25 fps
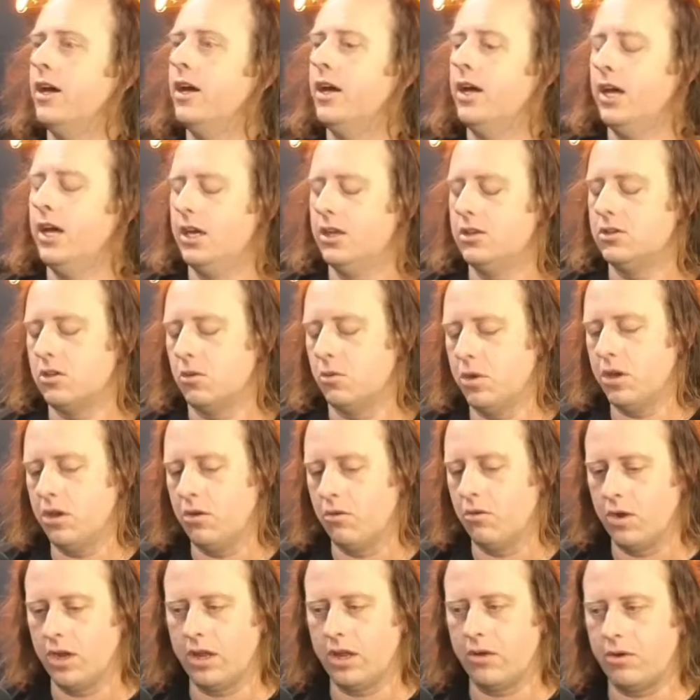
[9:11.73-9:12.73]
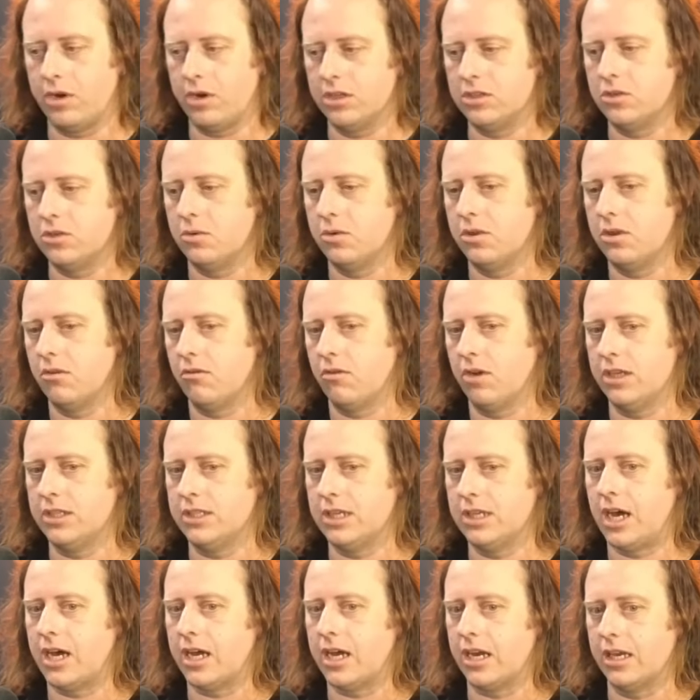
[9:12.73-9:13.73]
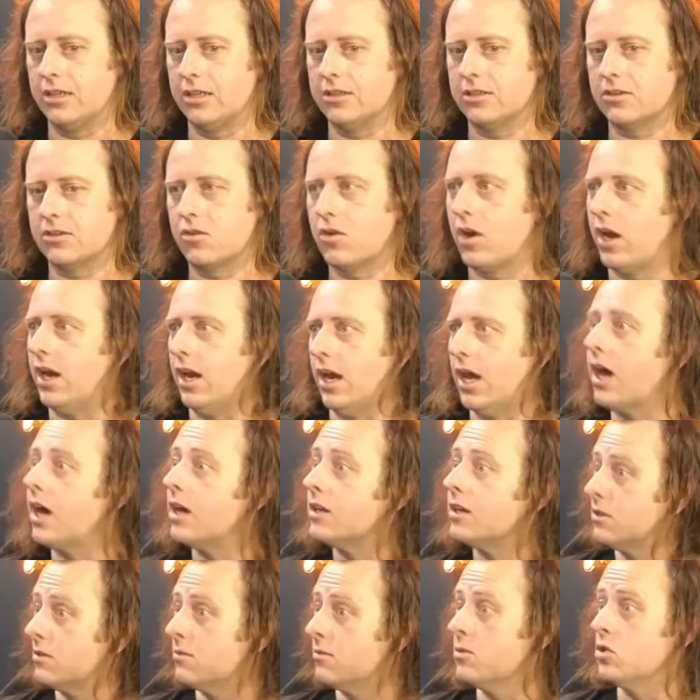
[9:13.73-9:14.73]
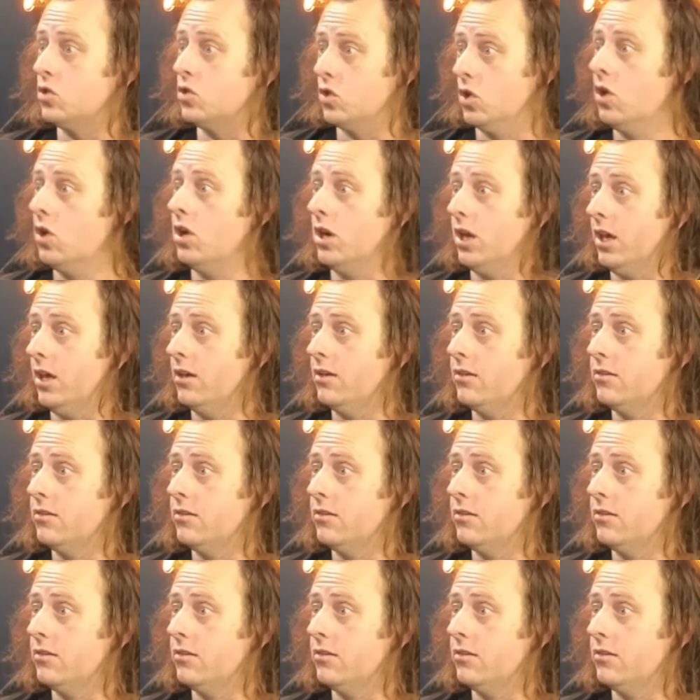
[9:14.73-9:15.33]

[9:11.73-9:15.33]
And so what you really want to do with your retargeting is create a customer journey